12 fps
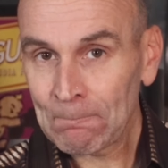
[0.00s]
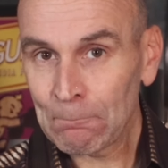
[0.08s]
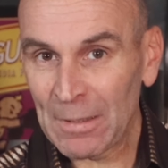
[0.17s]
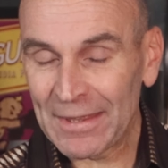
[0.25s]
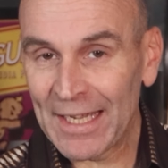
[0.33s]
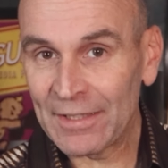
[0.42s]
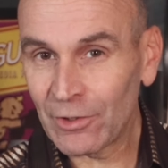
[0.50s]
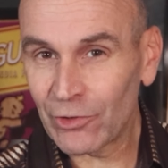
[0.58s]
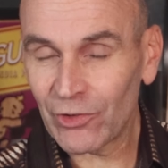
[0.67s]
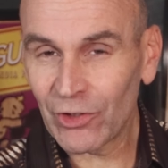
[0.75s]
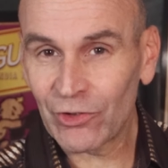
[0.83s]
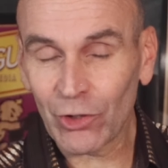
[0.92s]
but then
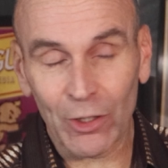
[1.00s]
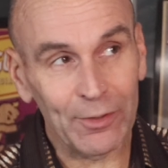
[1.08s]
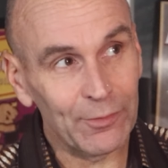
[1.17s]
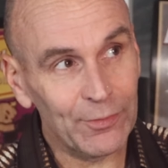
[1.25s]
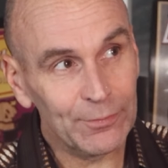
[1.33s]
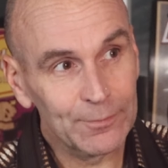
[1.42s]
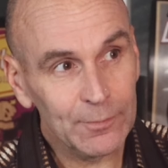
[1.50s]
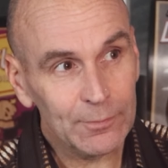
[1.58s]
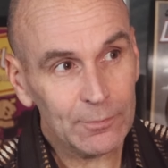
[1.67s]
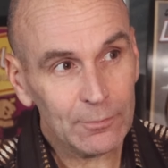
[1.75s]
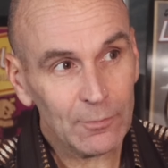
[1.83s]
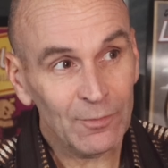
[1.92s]
there's this sort of
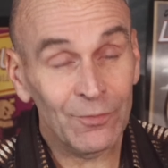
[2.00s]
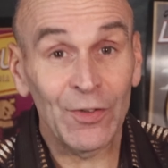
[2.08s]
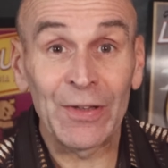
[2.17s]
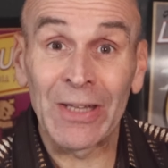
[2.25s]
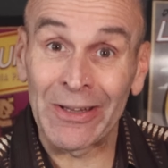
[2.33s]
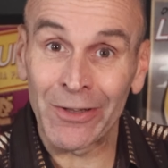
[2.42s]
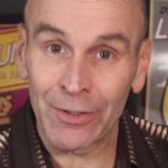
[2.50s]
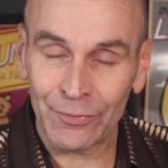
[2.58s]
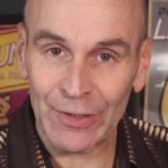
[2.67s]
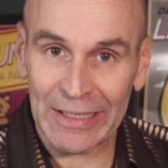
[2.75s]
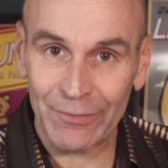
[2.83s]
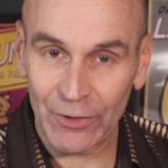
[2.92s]
vanilla
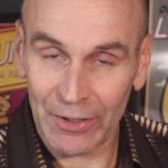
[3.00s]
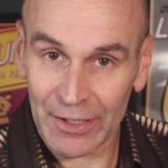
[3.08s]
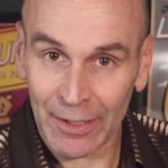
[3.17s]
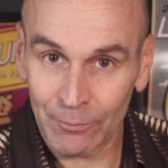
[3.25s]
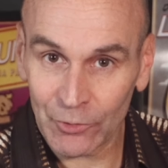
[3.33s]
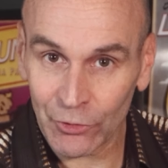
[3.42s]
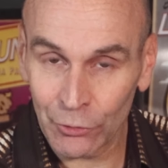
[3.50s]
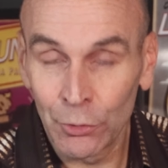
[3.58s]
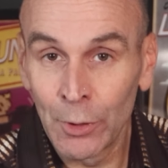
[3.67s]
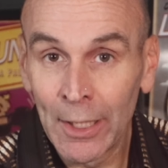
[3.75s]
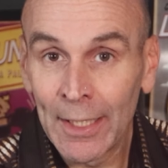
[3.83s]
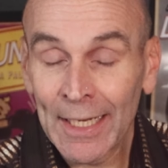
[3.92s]
flavour that comes through.